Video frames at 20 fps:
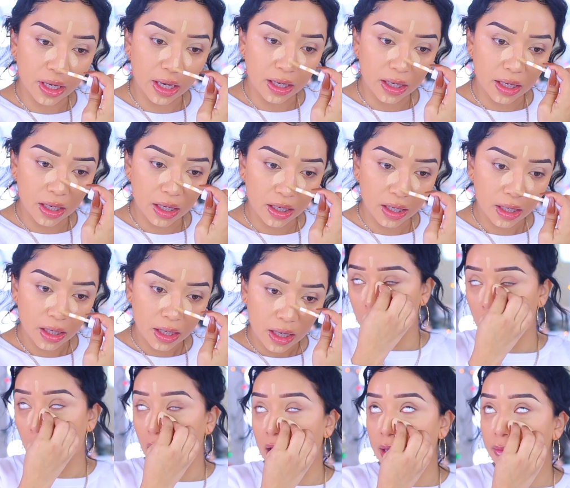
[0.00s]
cakey.
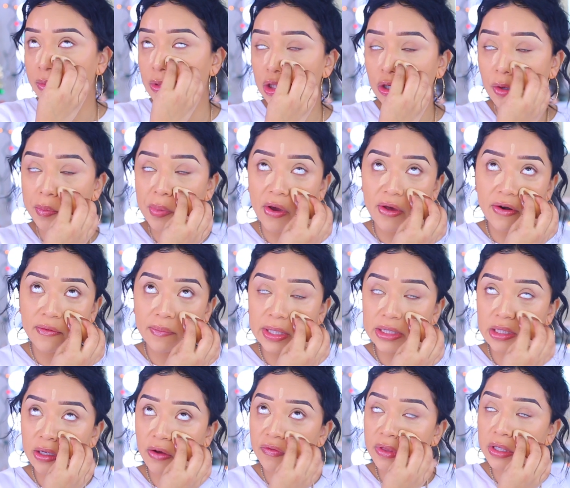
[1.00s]
I am so proud of
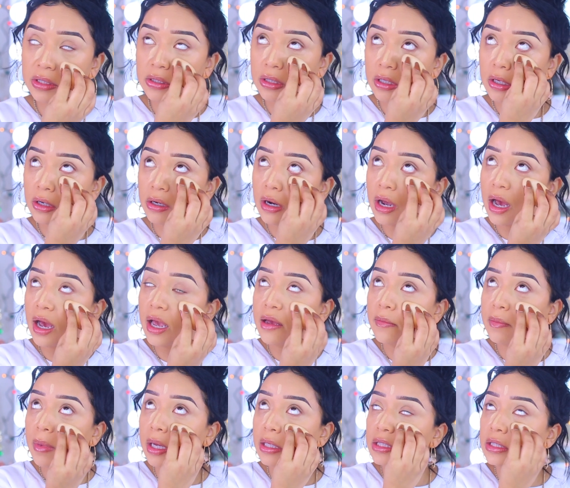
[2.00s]
myself this year. I
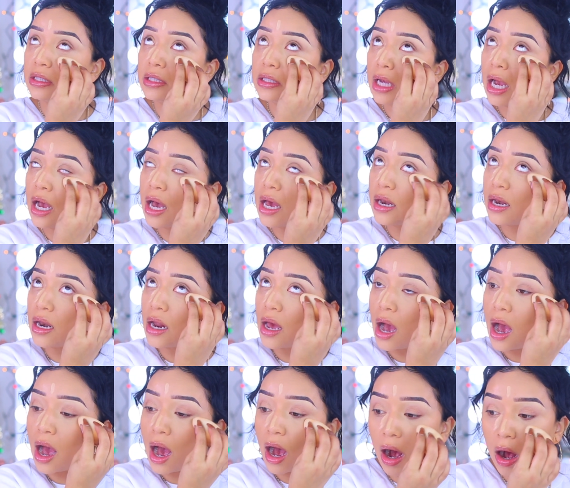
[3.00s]
am done,
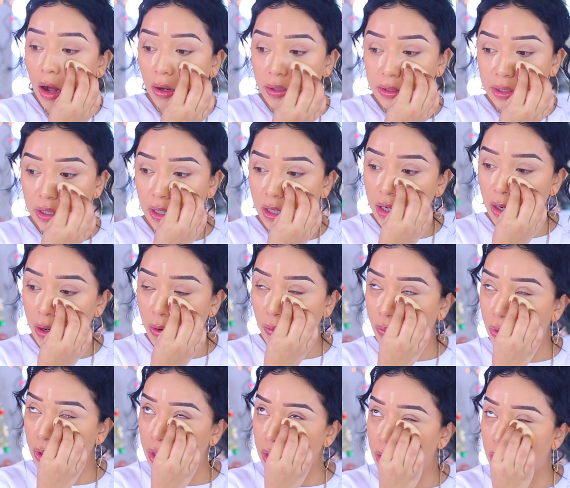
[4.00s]
all done
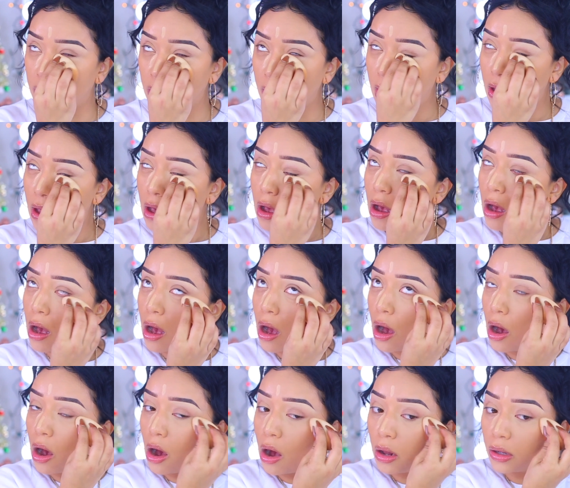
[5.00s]
with
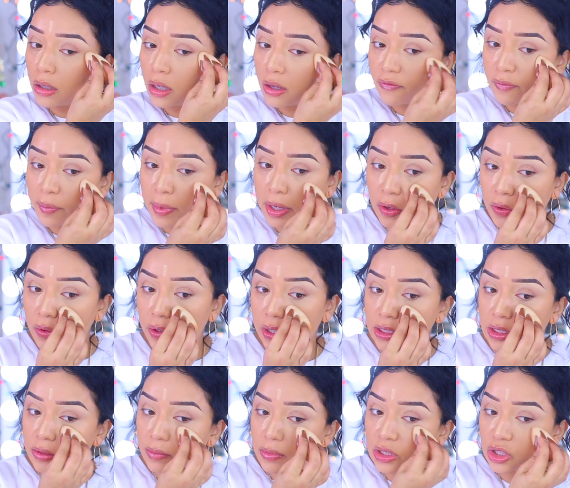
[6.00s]
all of my
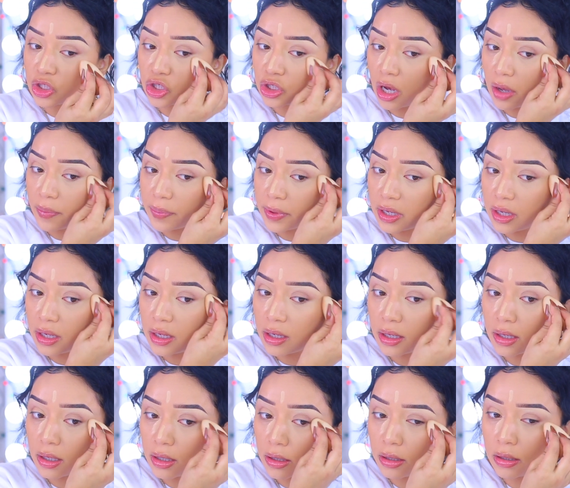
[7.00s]
Christmas
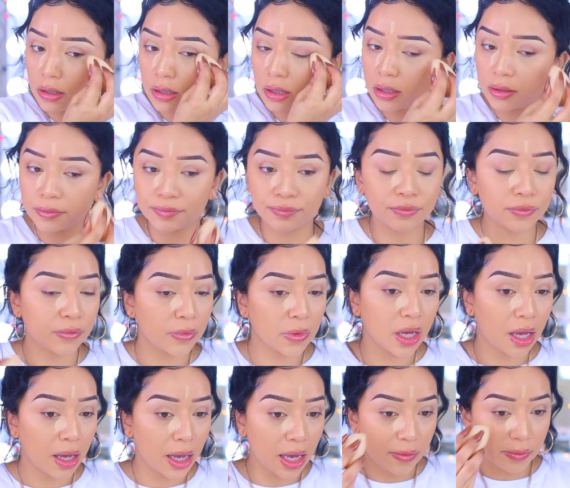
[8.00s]
shopping. Oh,
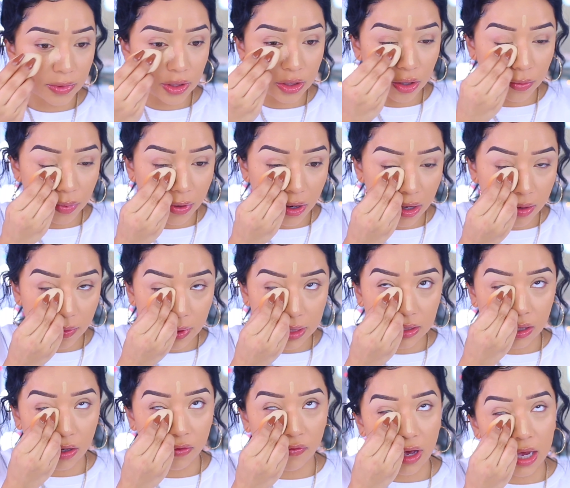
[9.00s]
I'm so proud of
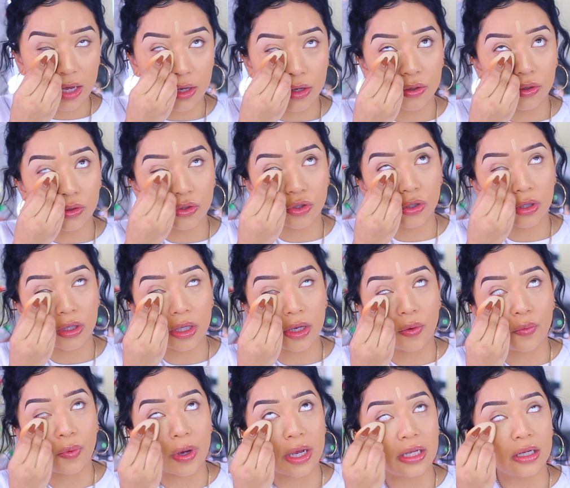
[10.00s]
myself. I
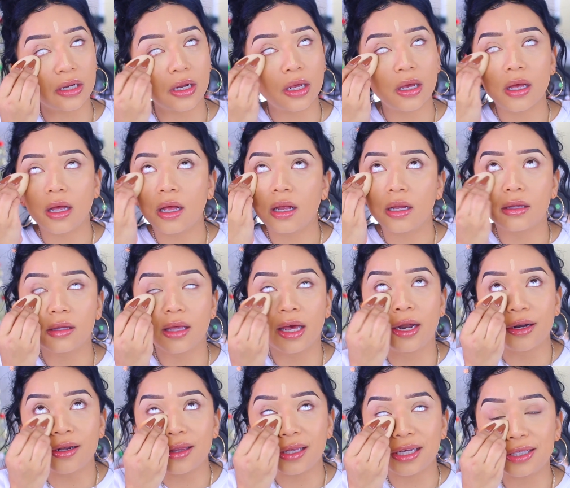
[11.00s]
usually wait
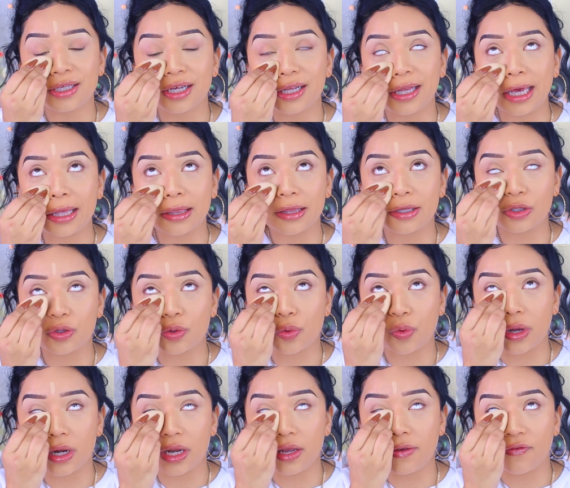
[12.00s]
literally to like the
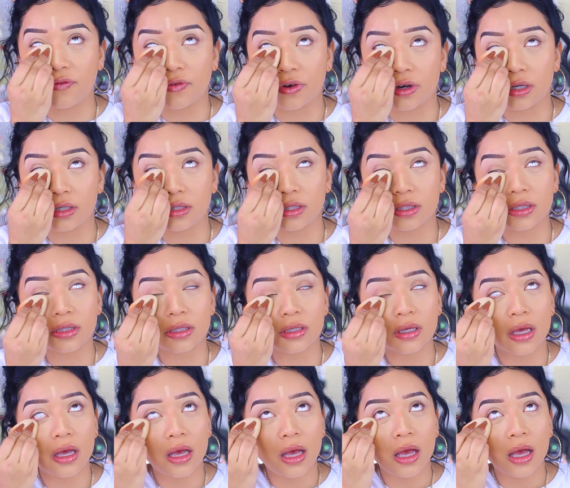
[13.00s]
21st